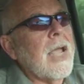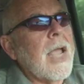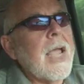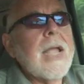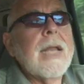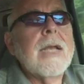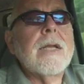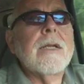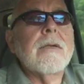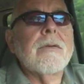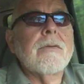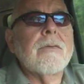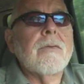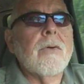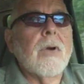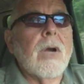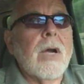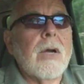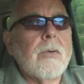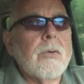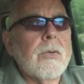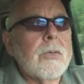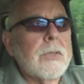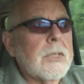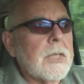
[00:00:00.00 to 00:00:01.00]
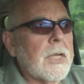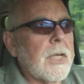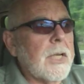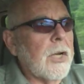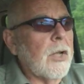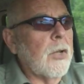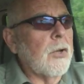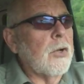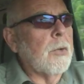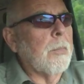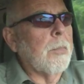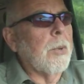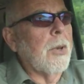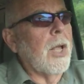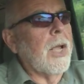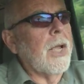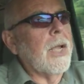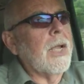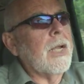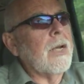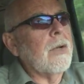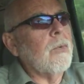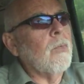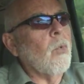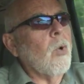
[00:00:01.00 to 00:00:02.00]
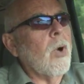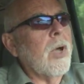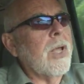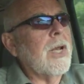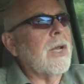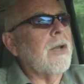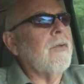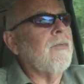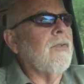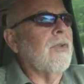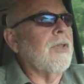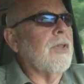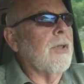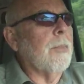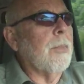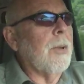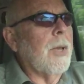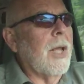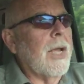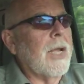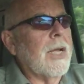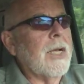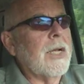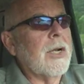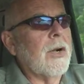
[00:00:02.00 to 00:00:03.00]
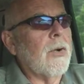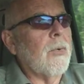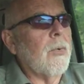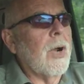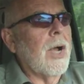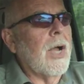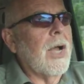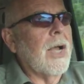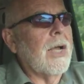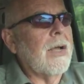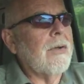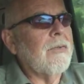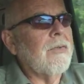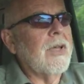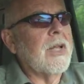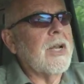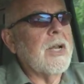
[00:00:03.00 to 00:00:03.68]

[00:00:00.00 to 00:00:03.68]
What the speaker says: gate where I would get on the plane, waited for the plane to arrive,